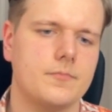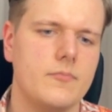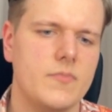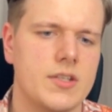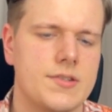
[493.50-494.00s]

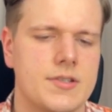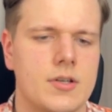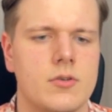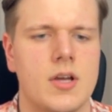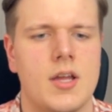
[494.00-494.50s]

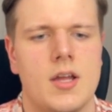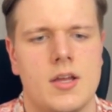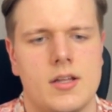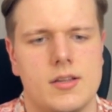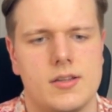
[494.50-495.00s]
So
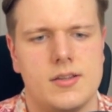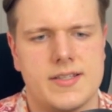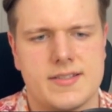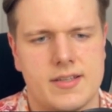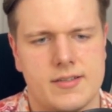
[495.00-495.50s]

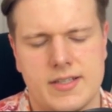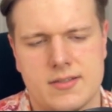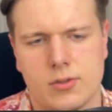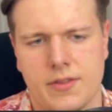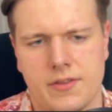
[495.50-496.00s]
let's
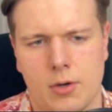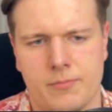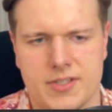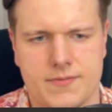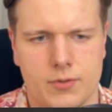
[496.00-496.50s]
look at the
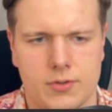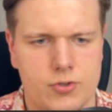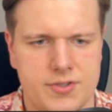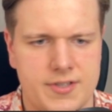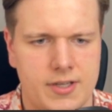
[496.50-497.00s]
obvious one,
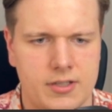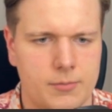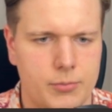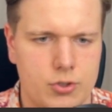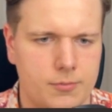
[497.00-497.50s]
just taking the
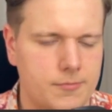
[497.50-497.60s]
bishop.